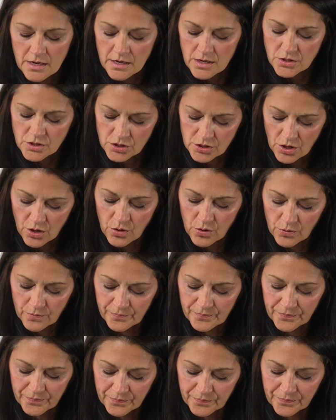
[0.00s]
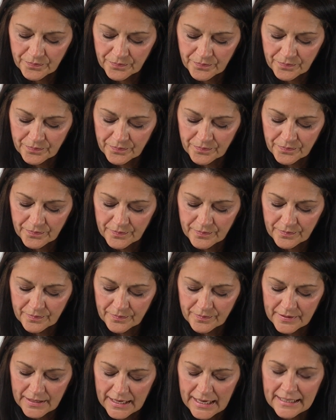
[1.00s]
So
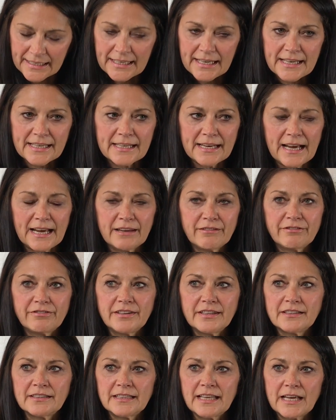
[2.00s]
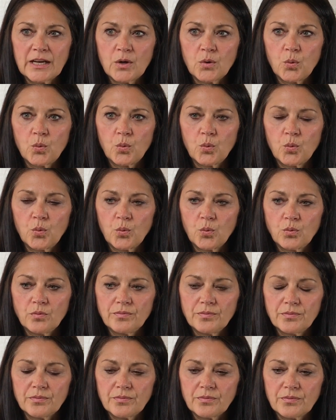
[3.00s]
again, I feel like
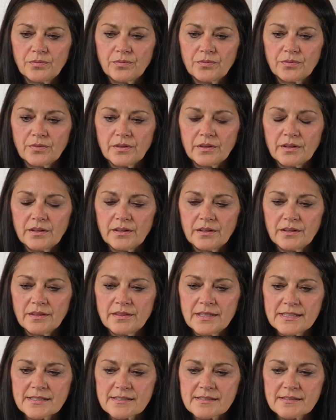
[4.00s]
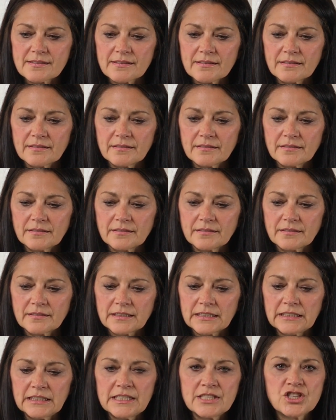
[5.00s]
this
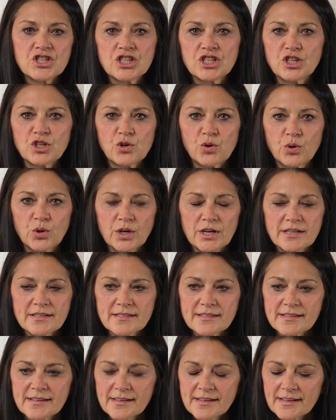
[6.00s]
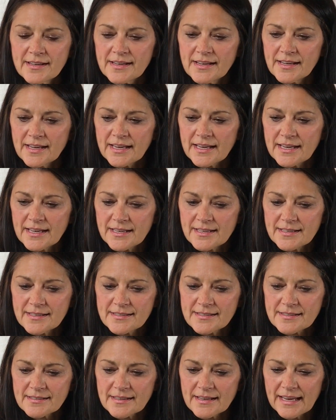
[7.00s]
collision course
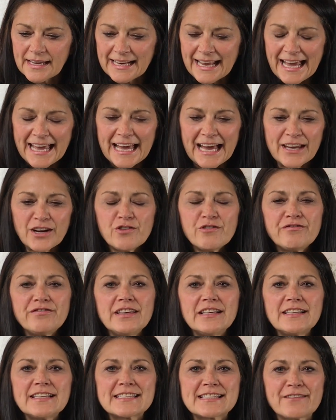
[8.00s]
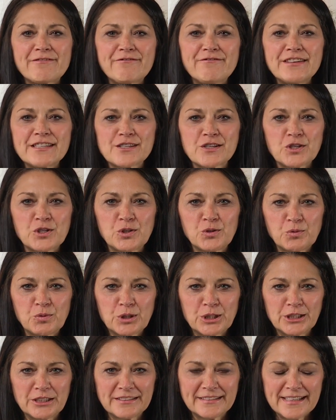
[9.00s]
is, I don't feel it's a physical
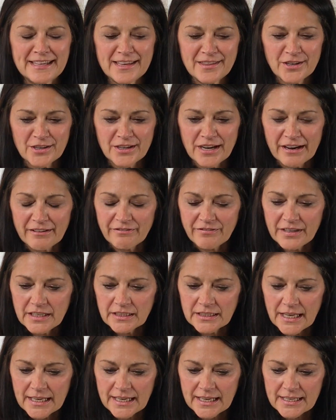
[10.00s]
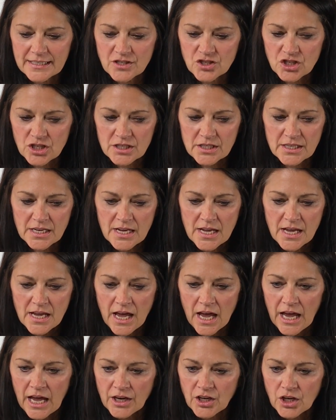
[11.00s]
world either. I feel like it's just
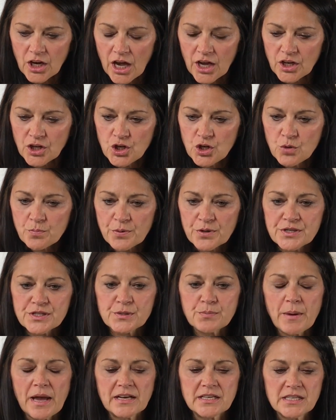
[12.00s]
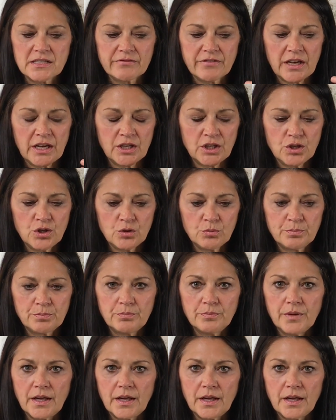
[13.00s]
a new perspective, a new